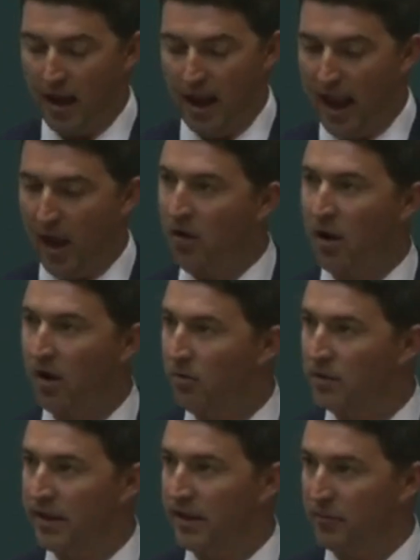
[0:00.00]
alcohol
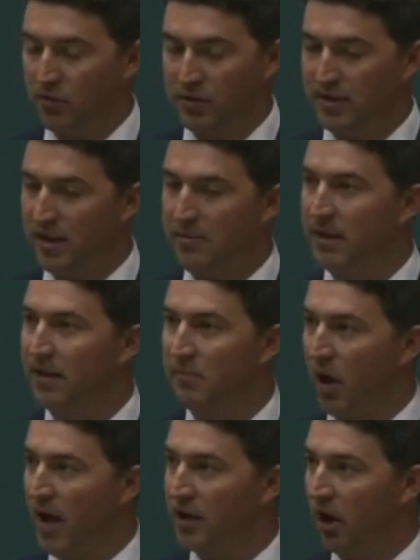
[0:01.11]
was limited
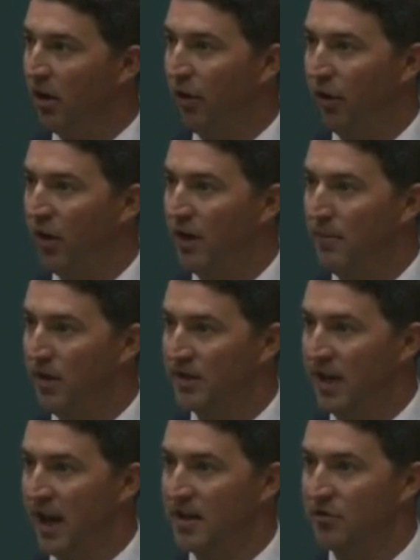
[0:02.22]
by $1.30 per
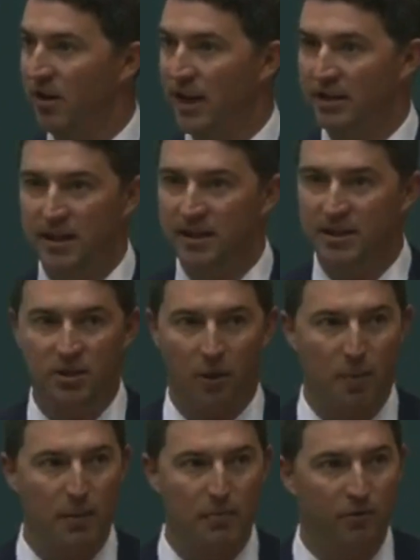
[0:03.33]
standard drink didn't stop
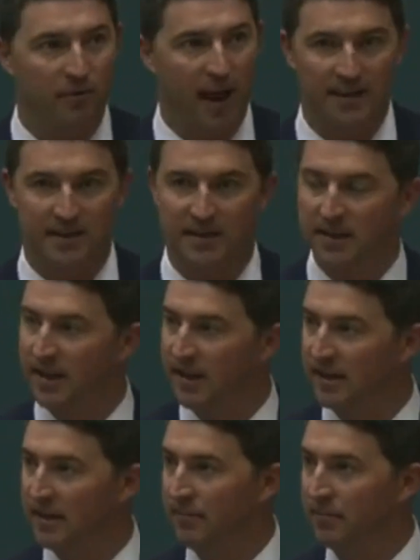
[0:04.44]
people from accessing it.
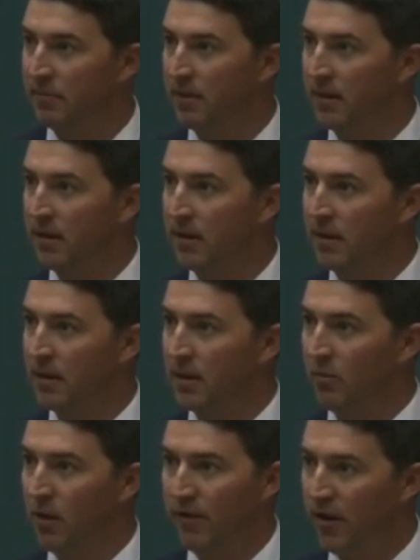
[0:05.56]

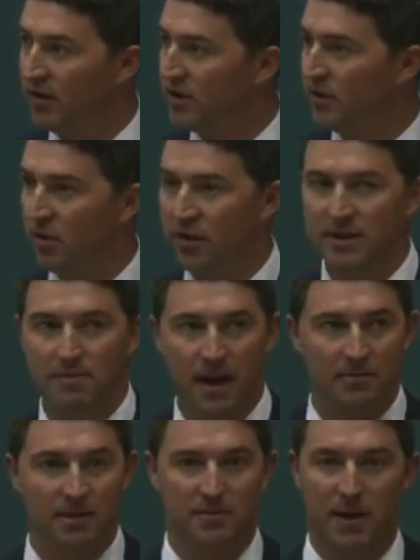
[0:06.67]
We've heard stories, Madam
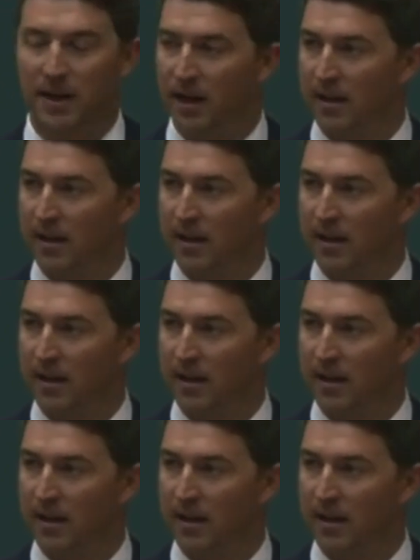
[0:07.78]
Speaker,